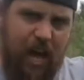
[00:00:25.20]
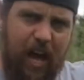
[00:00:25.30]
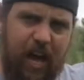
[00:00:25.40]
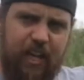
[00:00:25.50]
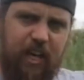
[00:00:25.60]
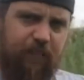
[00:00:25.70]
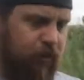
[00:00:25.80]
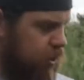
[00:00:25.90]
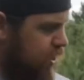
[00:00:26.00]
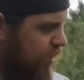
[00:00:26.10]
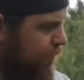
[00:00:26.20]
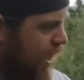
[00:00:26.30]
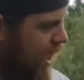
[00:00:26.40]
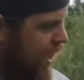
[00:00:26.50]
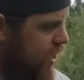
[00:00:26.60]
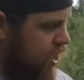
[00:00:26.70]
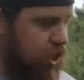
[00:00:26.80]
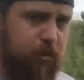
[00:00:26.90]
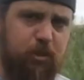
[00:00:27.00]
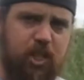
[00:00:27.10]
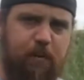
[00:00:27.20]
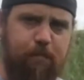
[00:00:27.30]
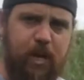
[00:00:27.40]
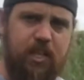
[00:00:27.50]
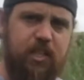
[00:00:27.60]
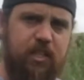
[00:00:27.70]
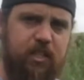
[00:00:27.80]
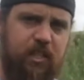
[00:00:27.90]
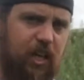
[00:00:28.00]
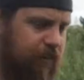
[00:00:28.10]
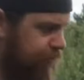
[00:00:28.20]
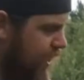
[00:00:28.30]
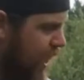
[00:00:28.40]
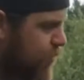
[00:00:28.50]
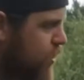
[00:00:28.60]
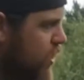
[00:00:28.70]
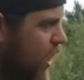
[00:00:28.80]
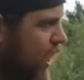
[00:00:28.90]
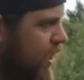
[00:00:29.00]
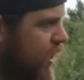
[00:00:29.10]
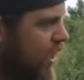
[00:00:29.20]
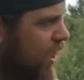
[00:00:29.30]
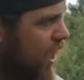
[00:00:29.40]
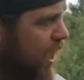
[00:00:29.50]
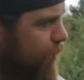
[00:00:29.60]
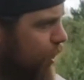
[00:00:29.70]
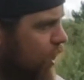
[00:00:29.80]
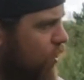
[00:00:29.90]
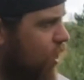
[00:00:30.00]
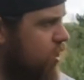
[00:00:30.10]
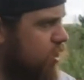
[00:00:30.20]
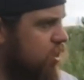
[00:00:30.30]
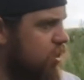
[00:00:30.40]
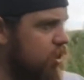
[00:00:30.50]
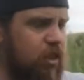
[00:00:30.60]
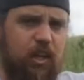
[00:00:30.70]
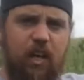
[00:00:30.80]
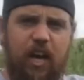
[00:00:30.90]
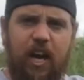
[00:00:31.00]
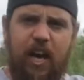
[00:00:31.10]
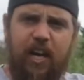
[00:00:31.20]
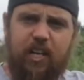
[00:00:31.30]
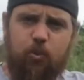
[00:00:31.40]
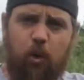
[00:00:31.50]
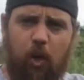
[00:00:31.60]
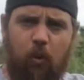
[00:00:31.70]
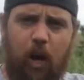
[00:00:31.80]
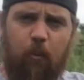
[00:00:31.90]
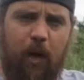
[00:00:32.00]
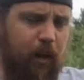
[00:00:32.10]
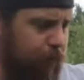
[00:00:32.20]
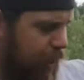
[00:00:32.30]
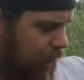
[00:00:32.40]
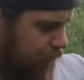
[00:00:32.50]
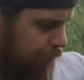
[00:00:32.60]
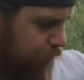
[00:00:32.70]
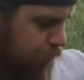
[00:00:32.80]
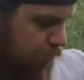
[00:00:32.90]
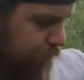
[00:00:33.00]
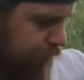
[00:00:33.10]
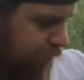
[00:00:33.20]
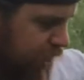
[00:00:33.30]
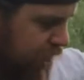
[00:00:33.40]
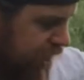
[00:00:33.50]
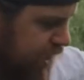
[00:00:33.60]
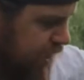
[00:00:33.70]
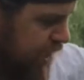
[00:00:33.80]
And then I've got some just some sheep mesh that I've cable tied and put across, and it's worked quite well, but what I'm finding is